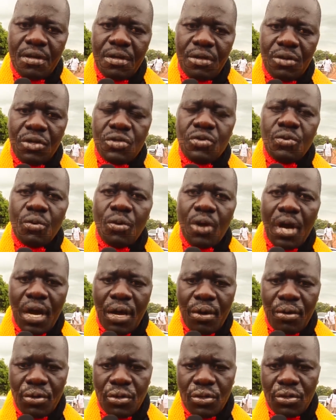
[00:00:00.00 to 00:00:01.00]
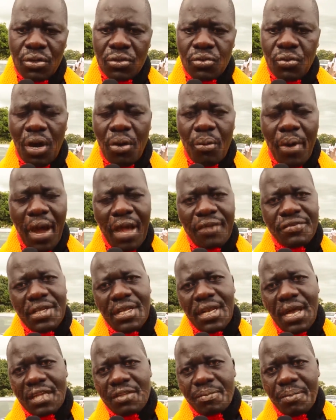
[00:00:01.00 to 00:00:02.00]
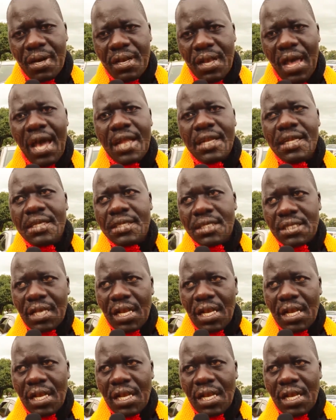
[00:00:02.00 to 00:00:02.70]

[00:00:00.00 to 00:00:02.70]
those who are those who are wives and husbands, and ah, this is